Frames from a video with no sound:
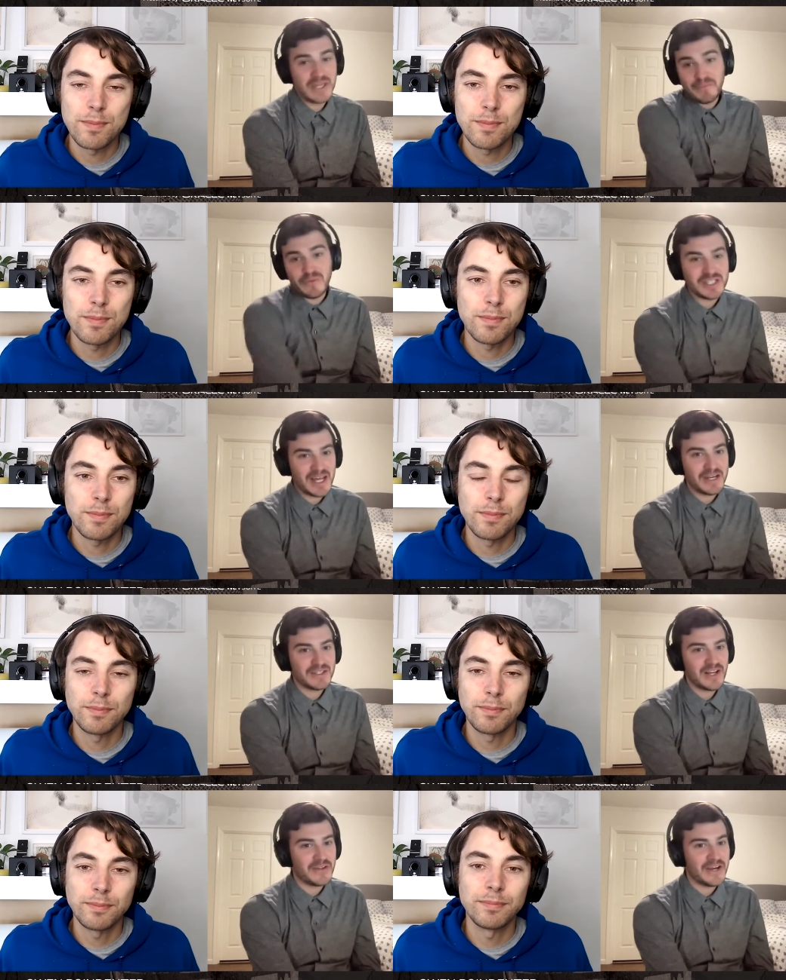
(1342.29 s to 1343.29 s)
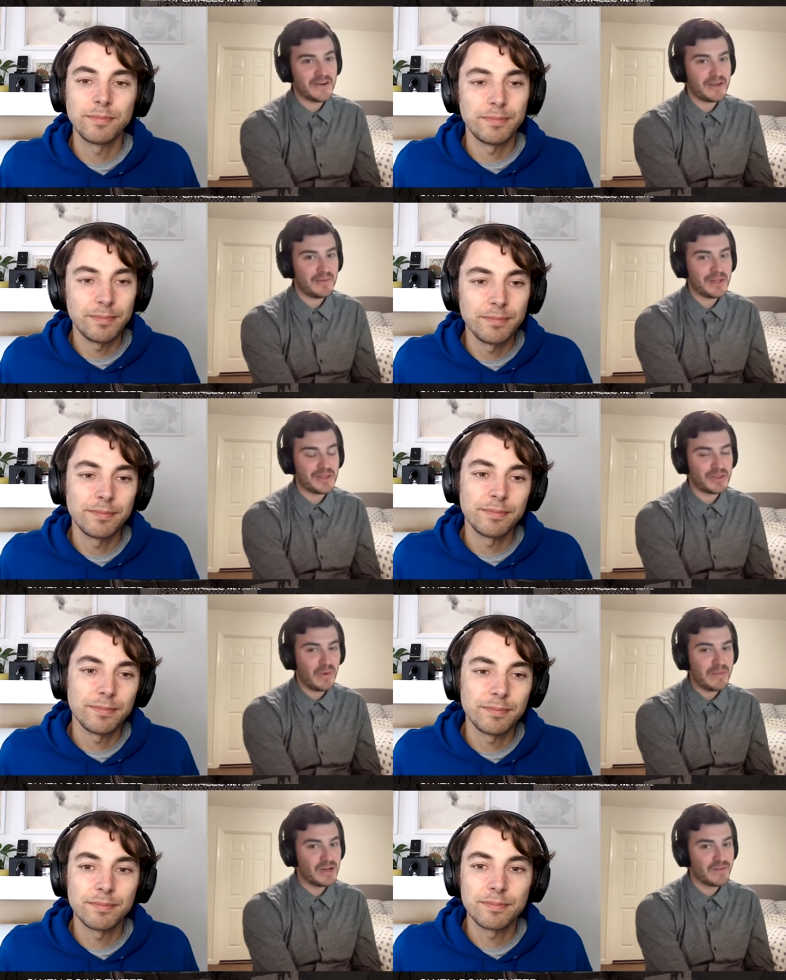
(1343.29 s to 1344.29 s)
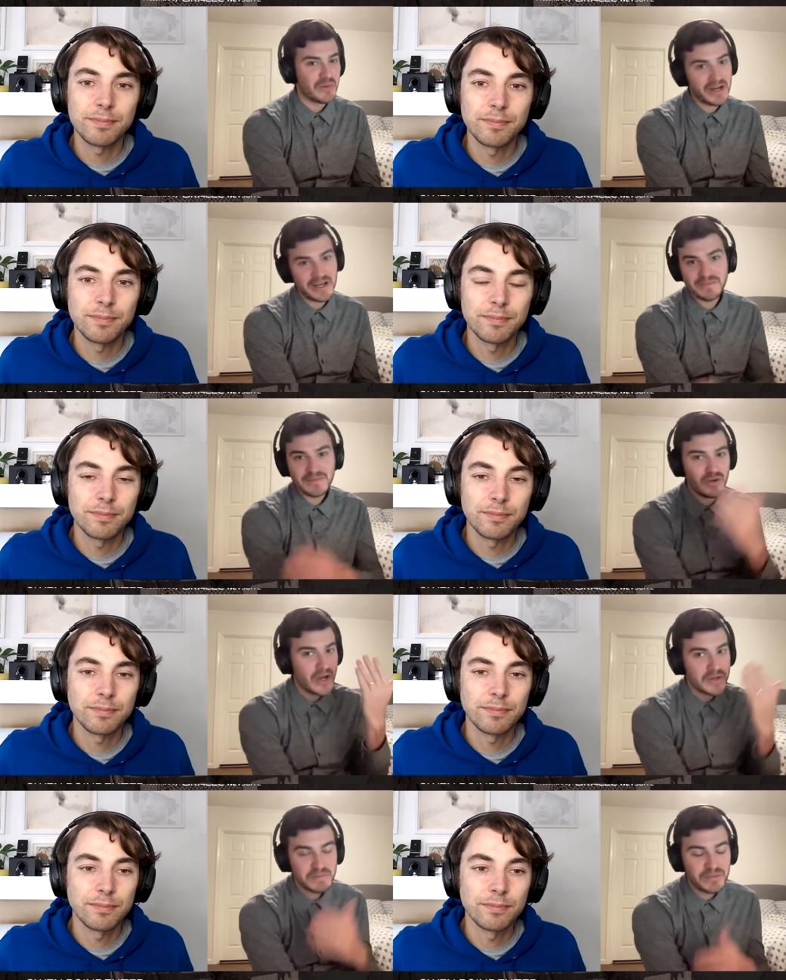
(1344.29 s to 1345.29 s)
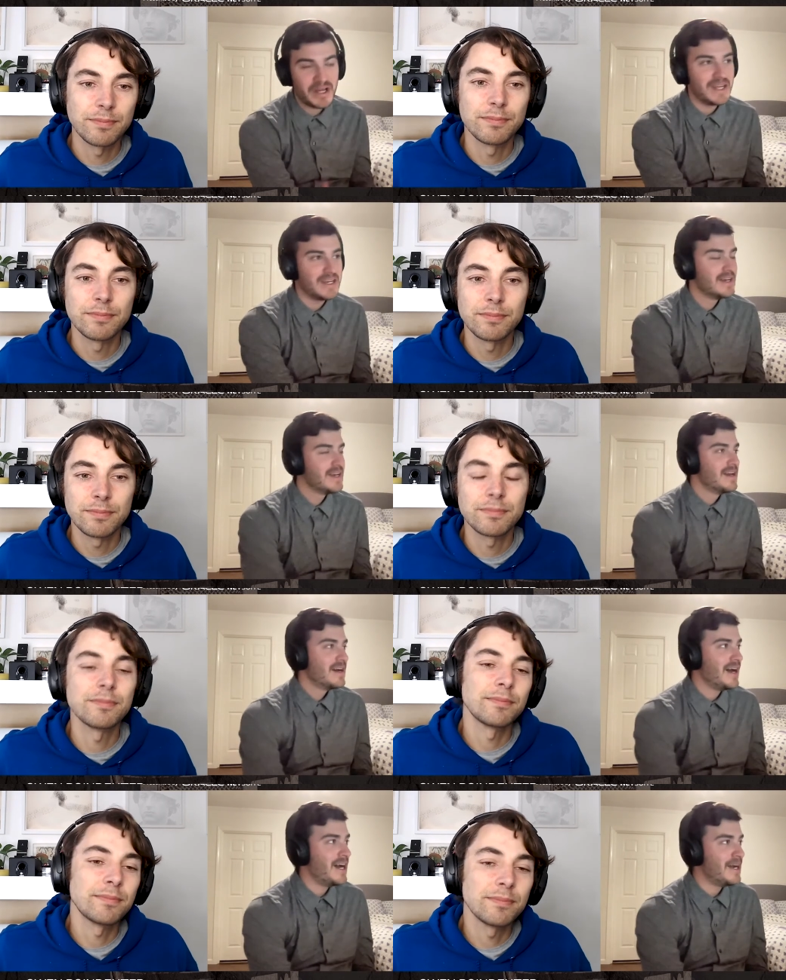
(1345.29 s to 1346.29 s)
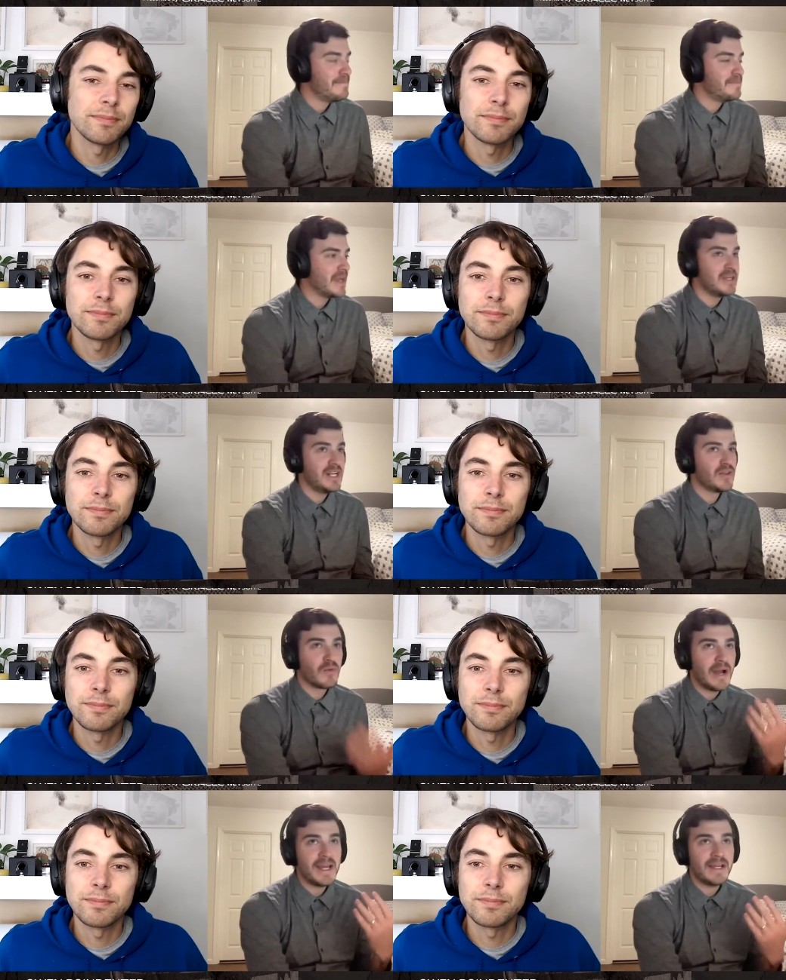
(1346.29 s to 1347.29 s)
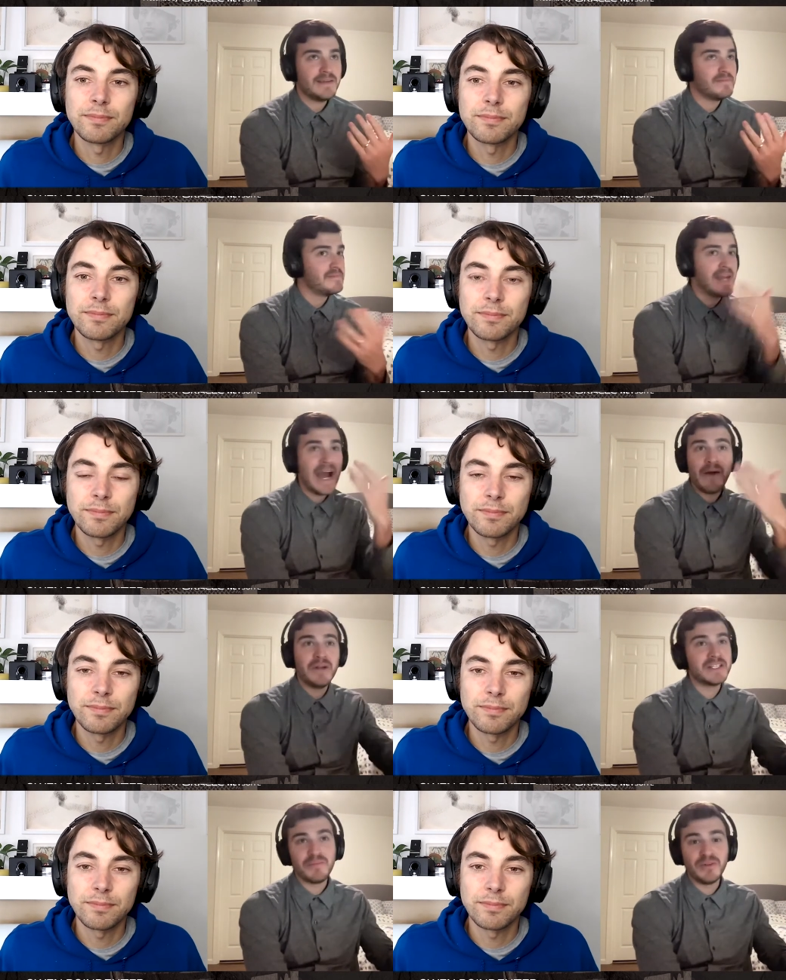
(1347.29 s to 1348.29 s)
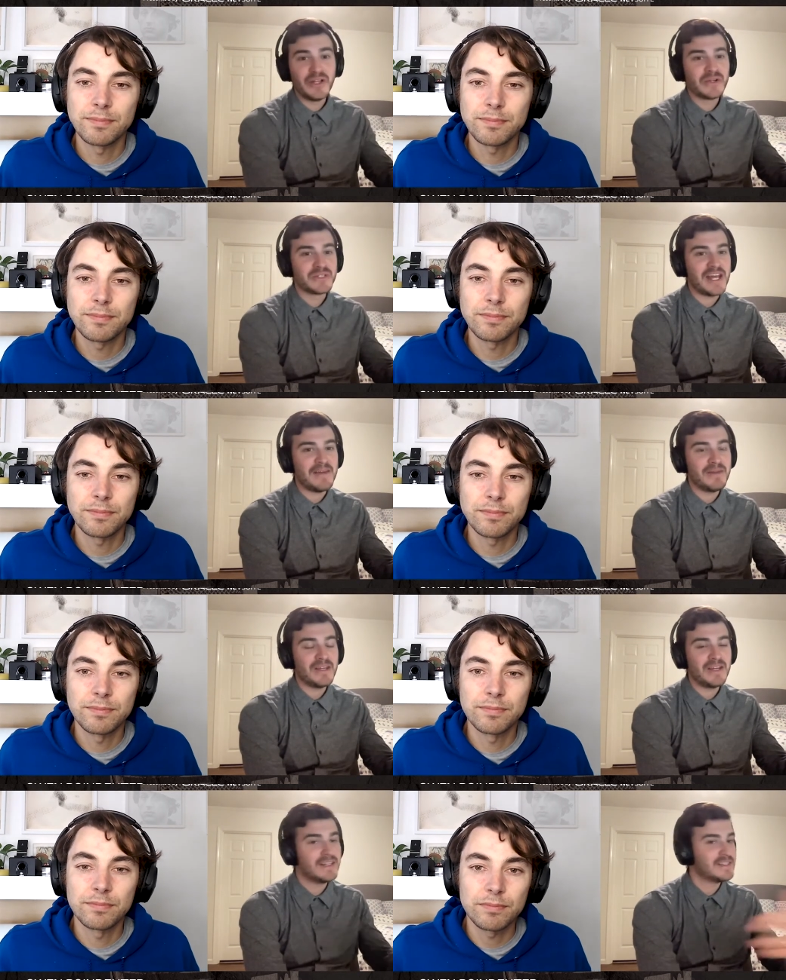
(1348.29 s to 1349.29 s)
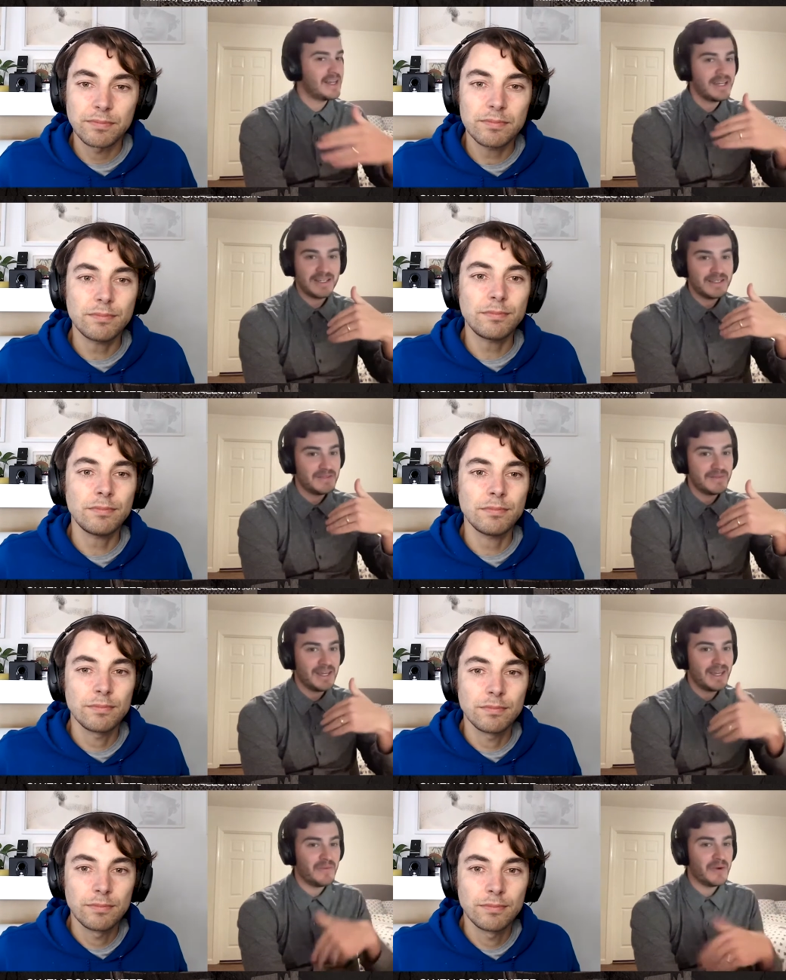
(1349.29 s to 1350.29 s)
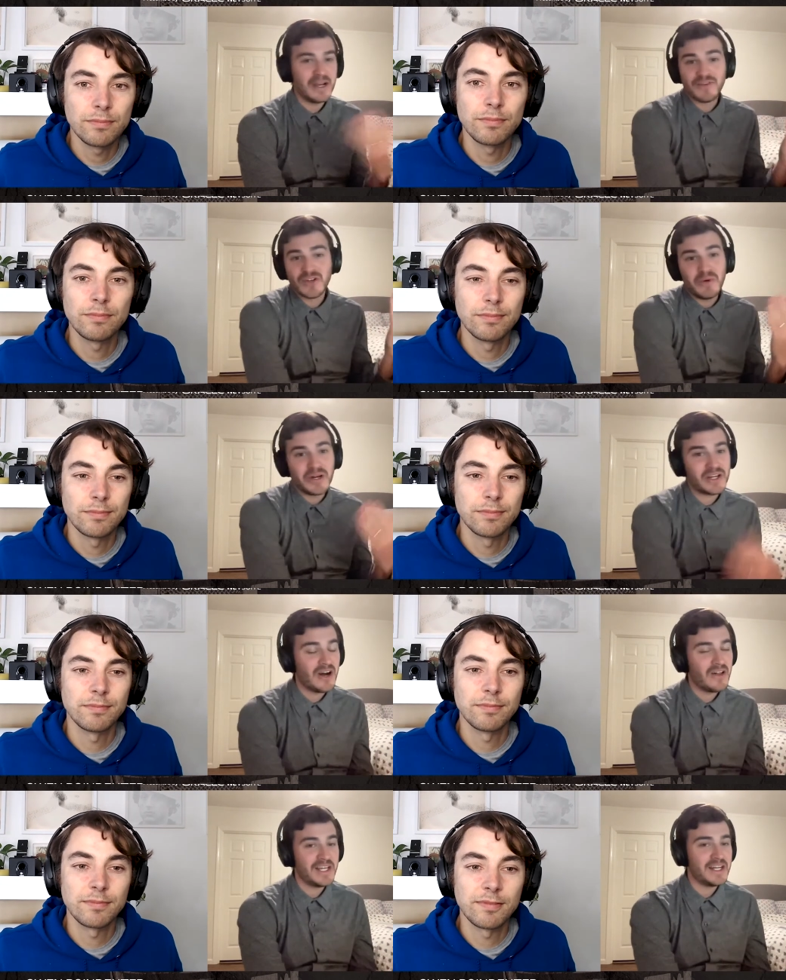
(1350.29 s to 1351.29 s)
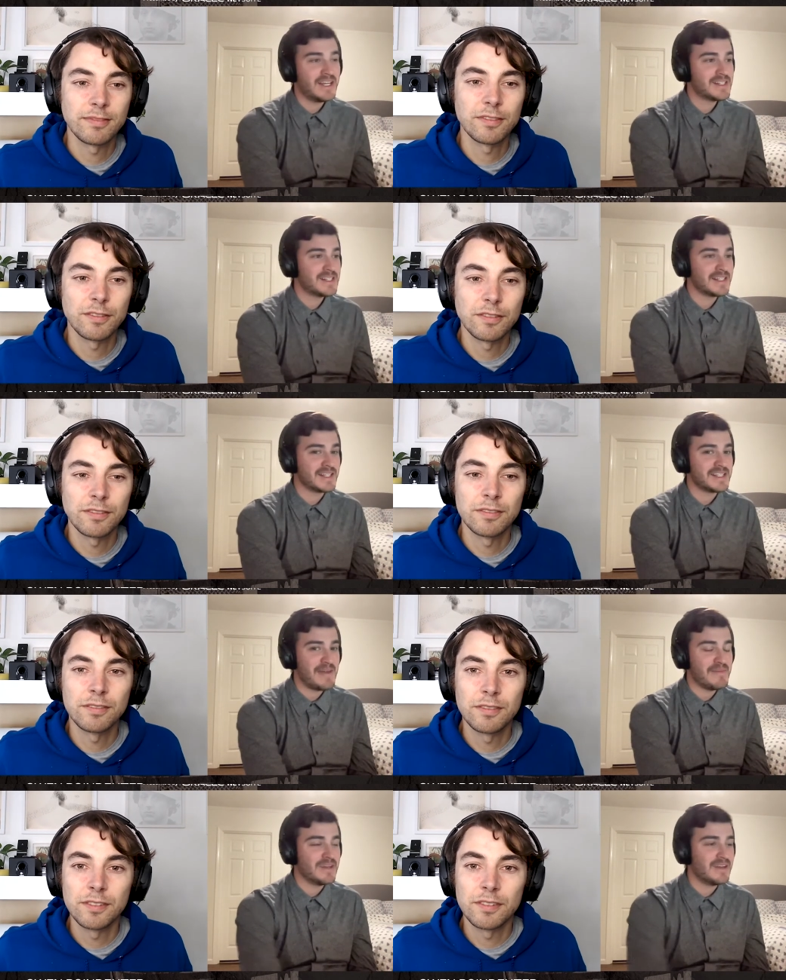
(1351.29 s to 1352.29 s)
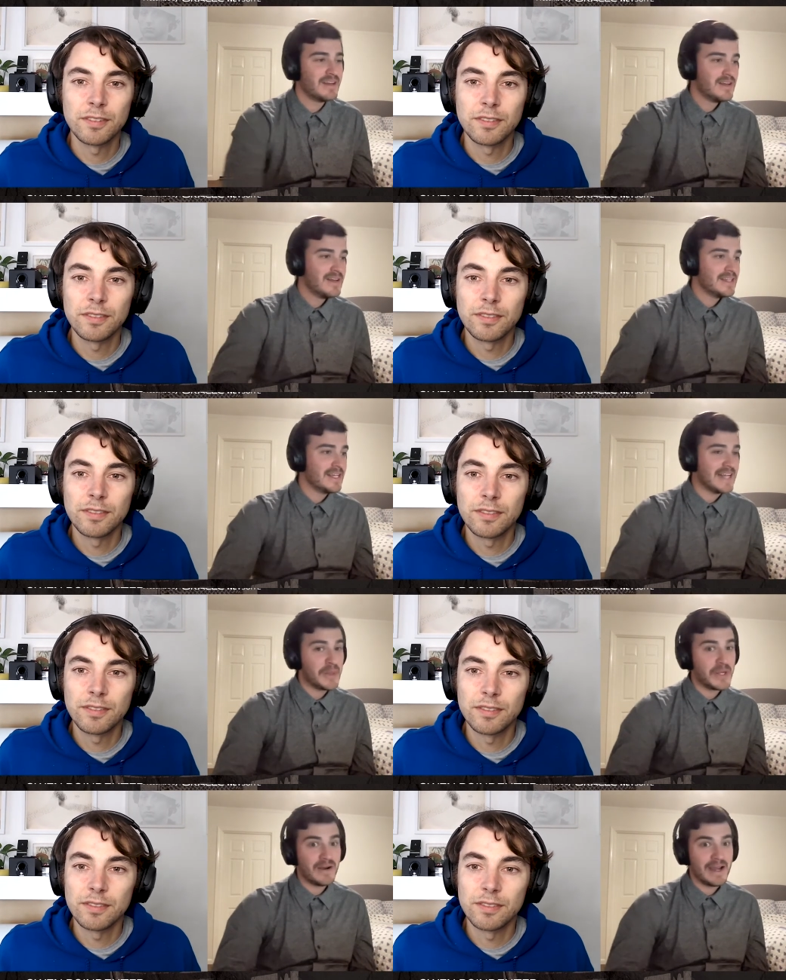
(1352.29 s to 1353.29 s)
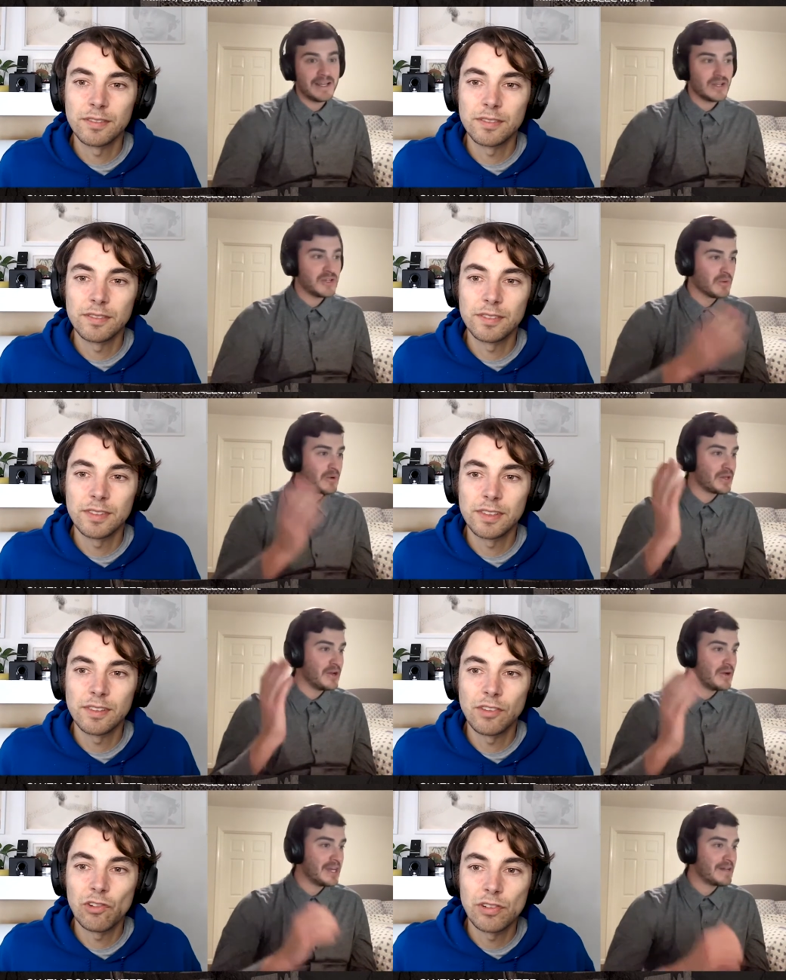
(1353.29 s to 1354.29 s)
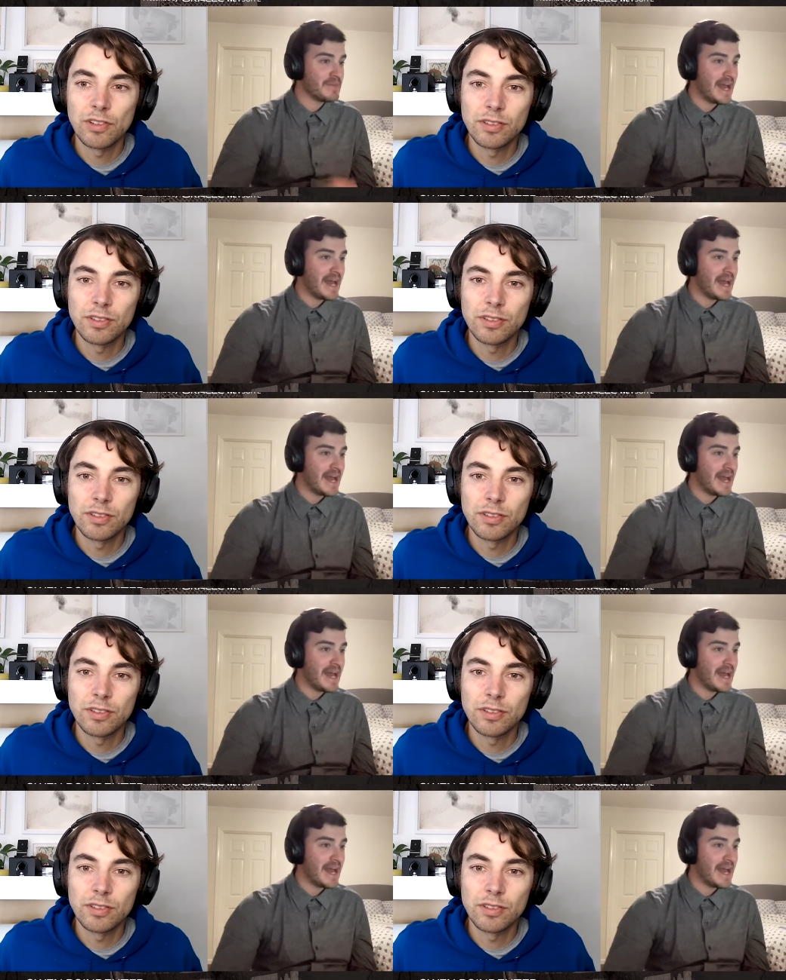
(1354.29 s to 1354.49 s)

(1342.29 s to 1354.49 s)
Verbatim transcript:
Speaker 1: yep, we stand in solidarity with the women of Iran. Who knows? But um, I mean, either way, now it is a political statement. It's a it, whatever you want to call it. It's it's a statement that's out there, and it's also worth noting